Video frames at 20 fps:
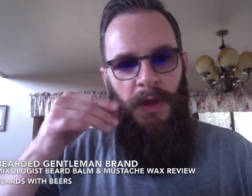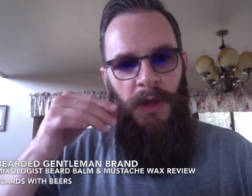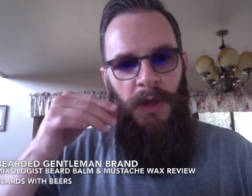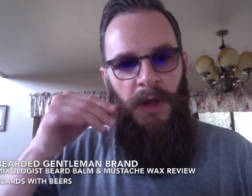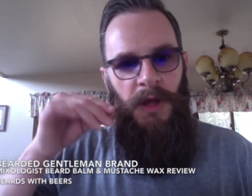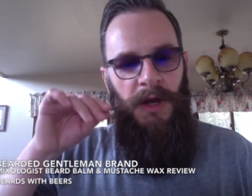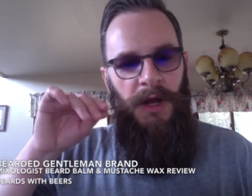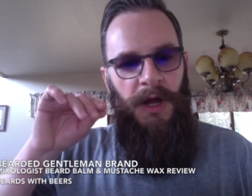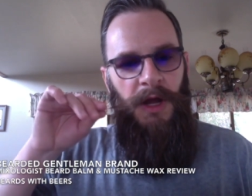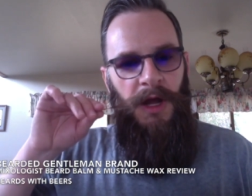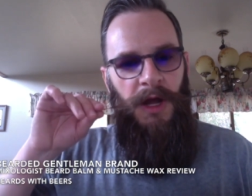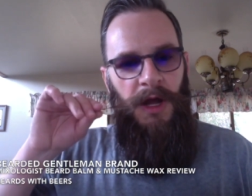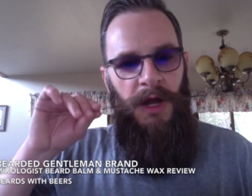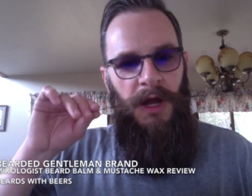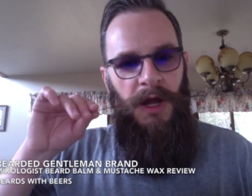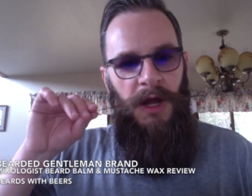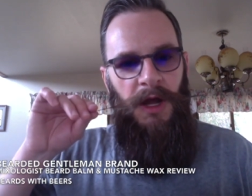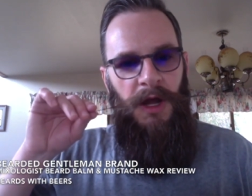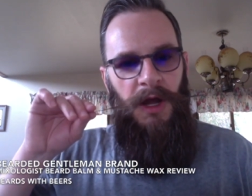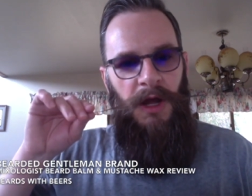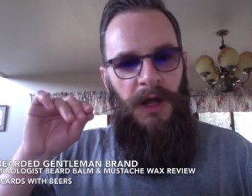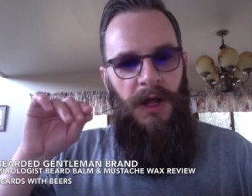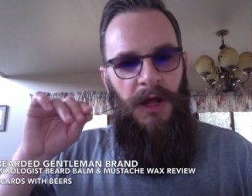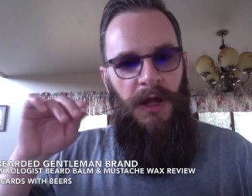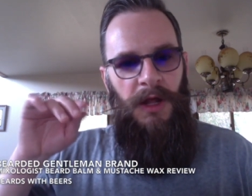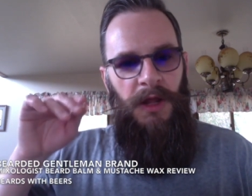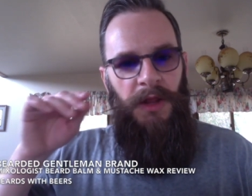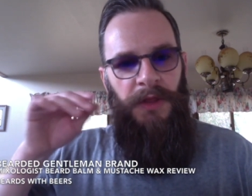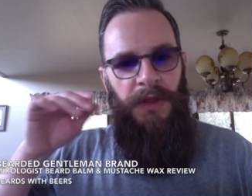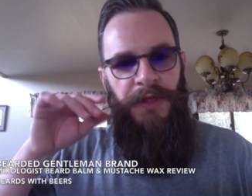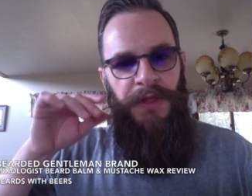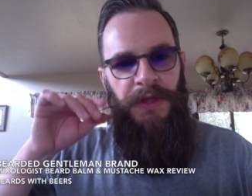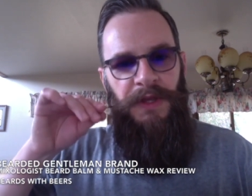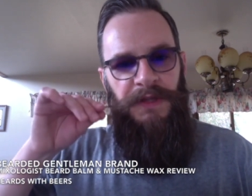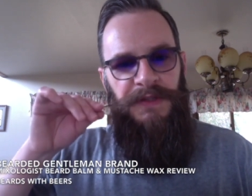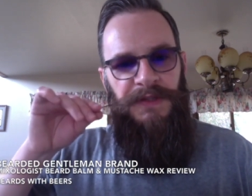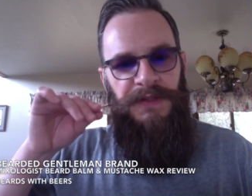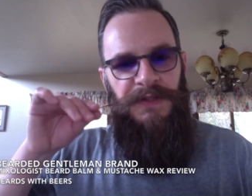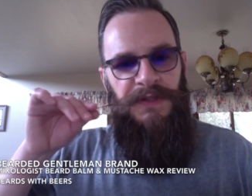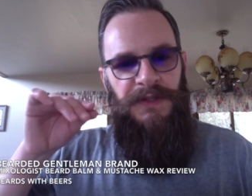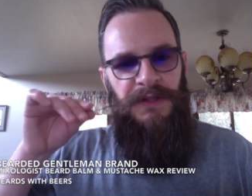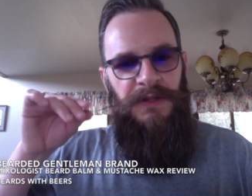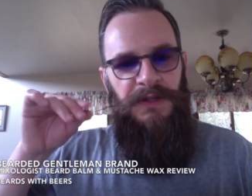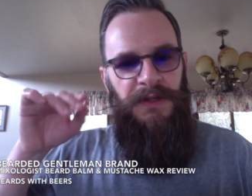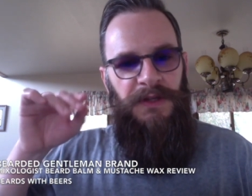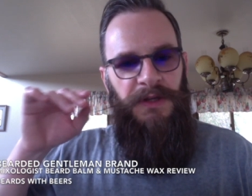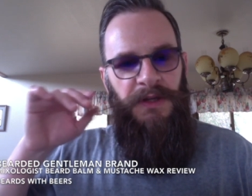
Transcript: And this,